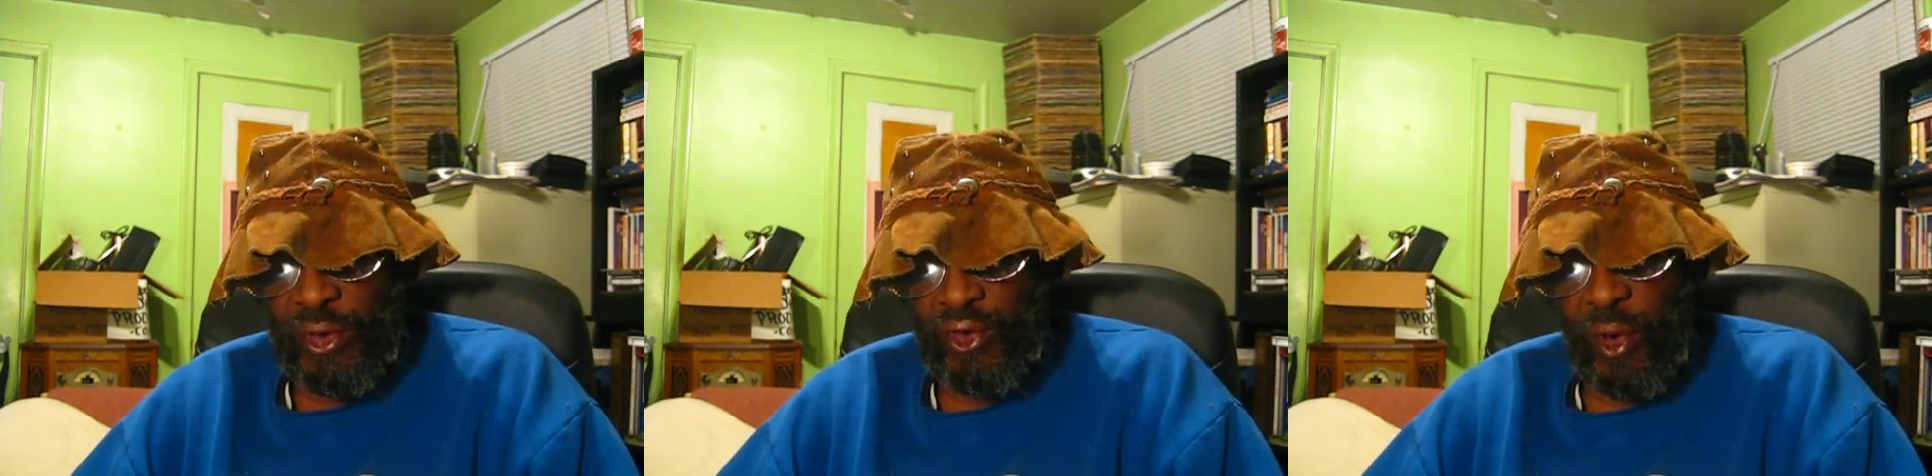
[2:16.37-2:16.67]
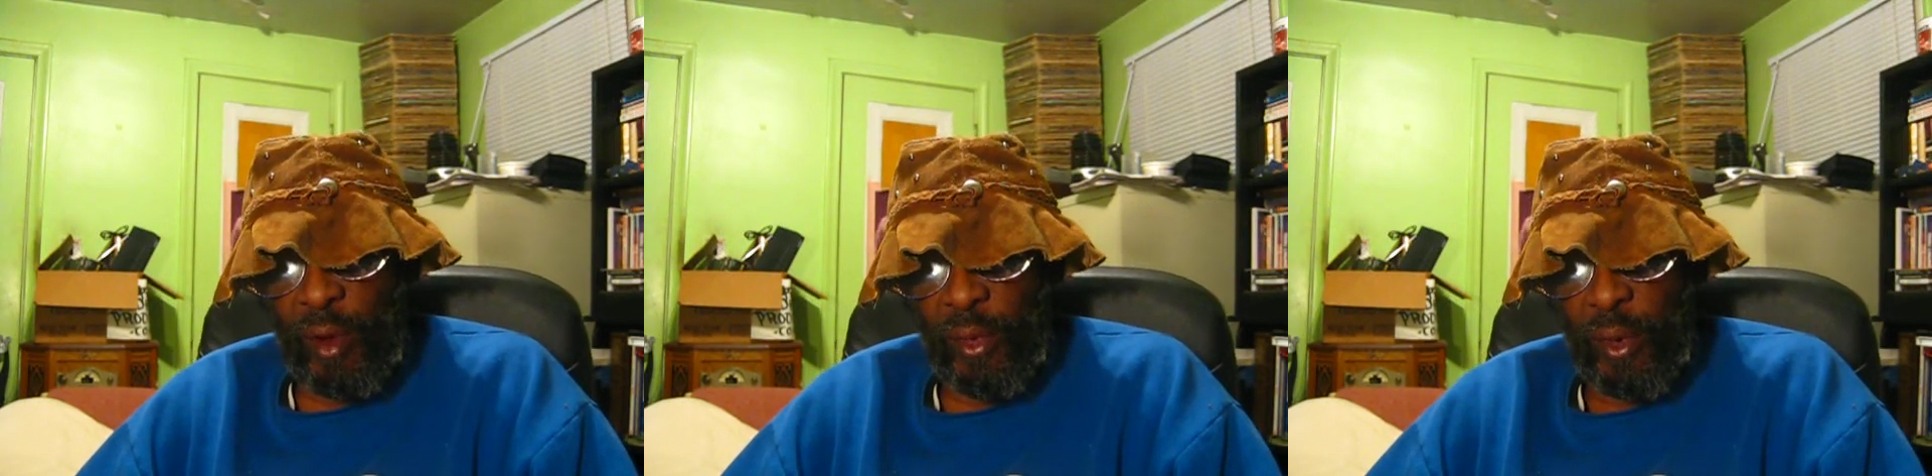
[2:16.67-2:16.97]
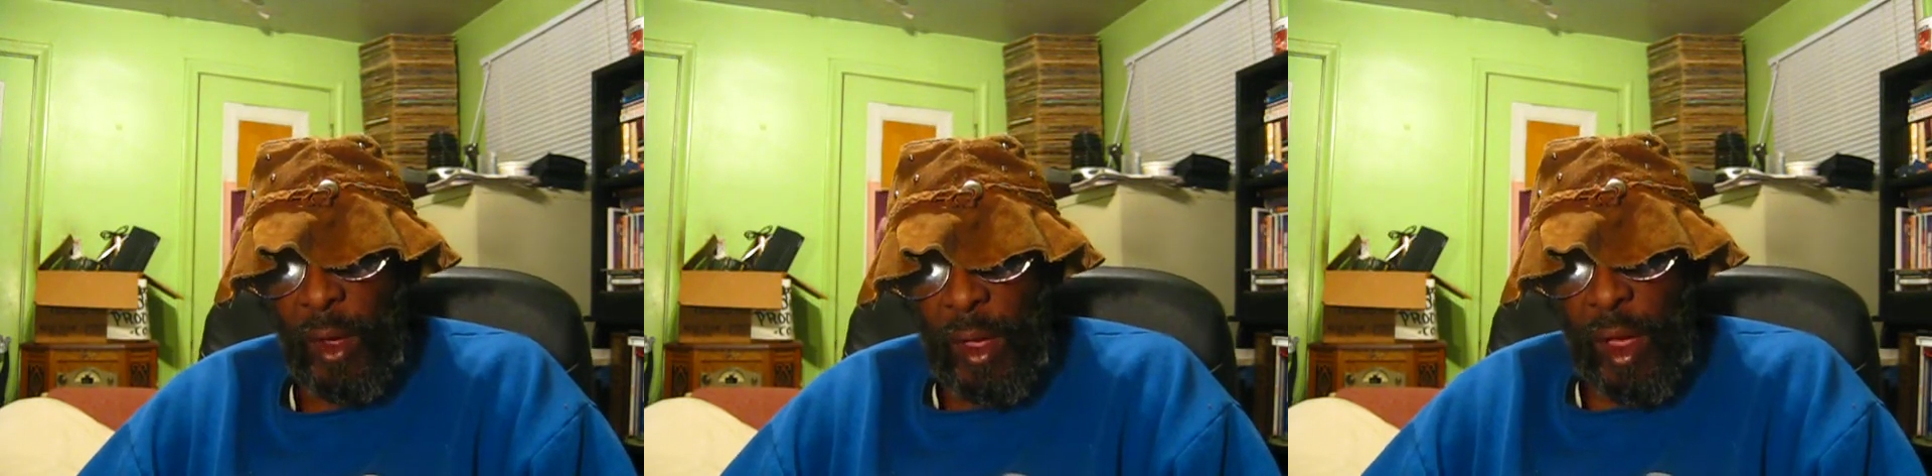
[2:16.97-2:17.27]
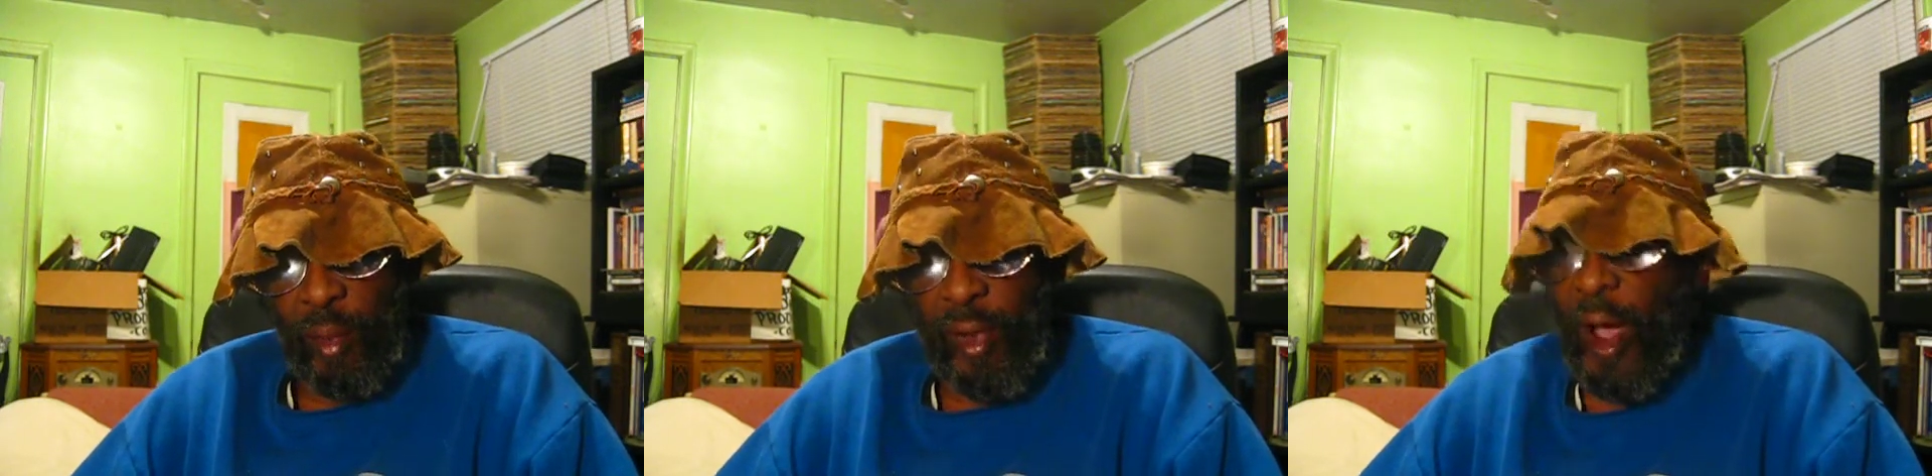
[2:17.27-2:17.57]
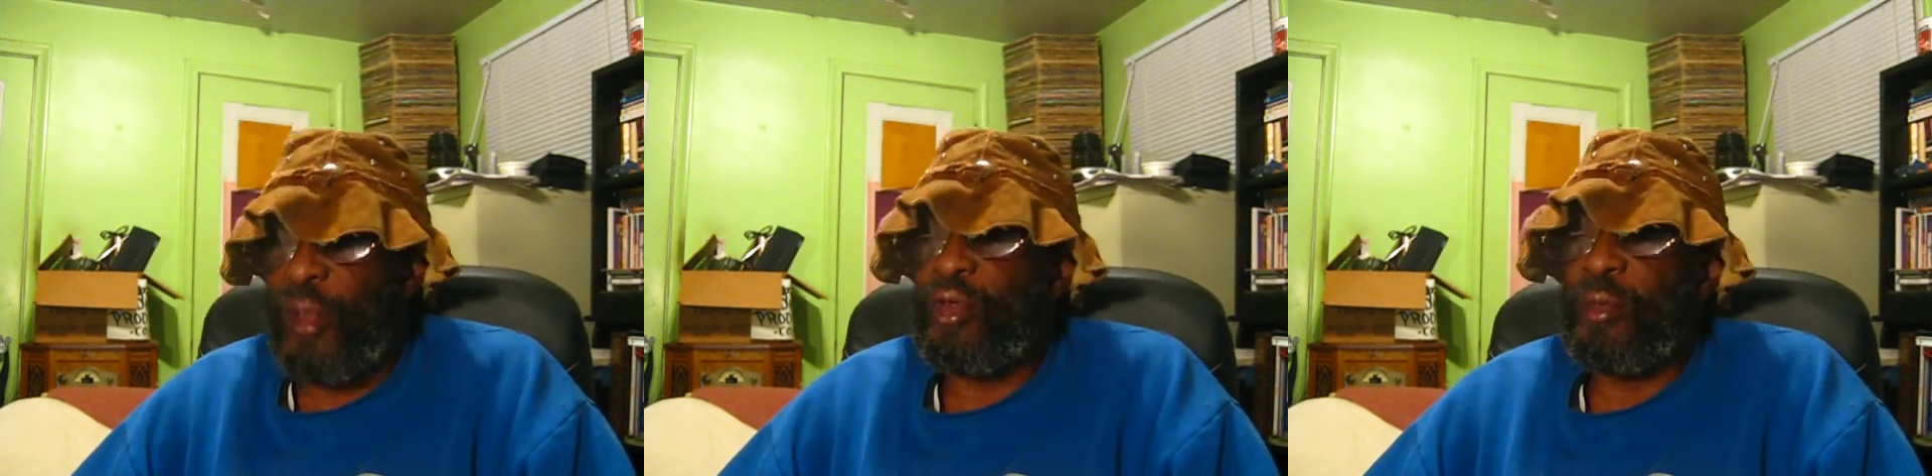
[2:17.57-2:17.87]
trouble and
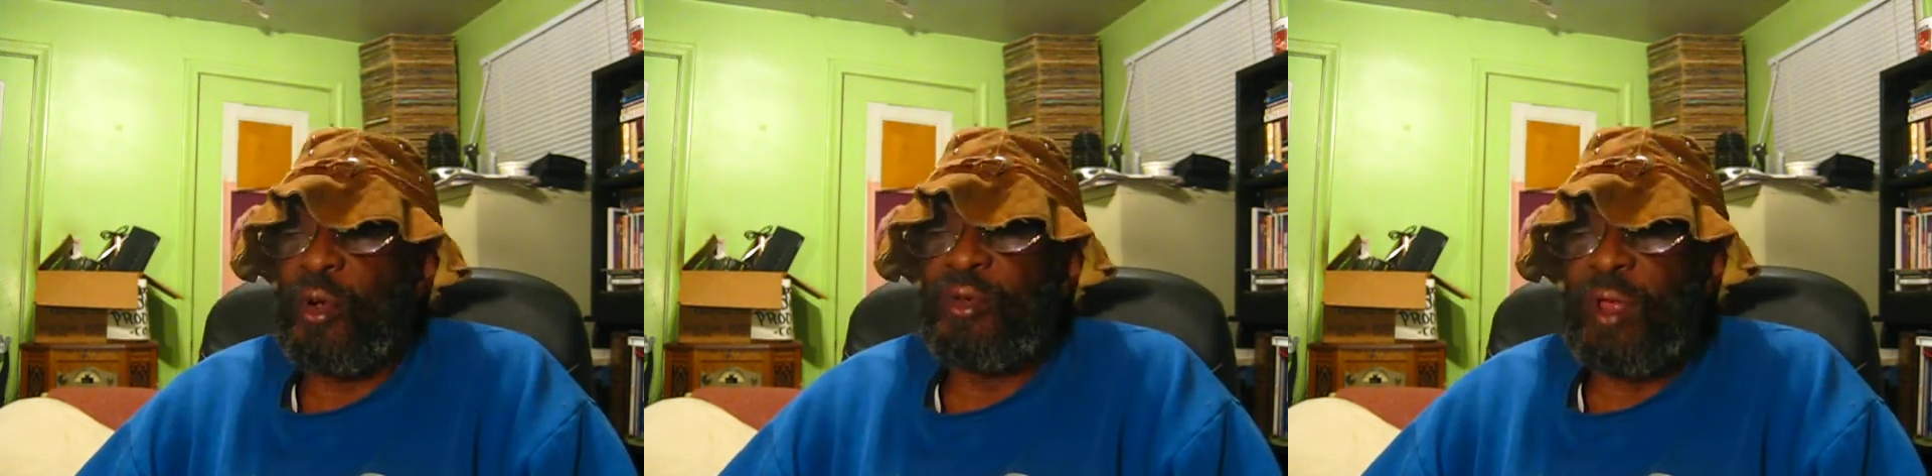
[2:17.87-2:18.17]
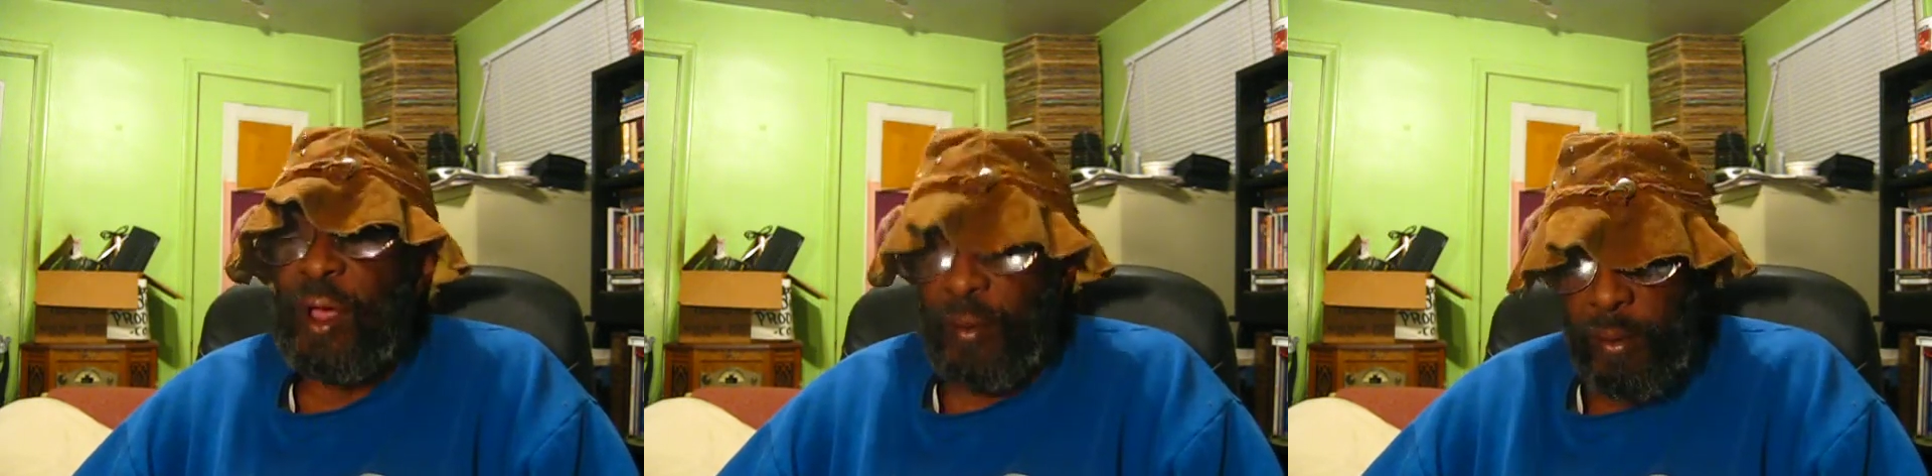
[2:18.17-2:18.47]
possible death.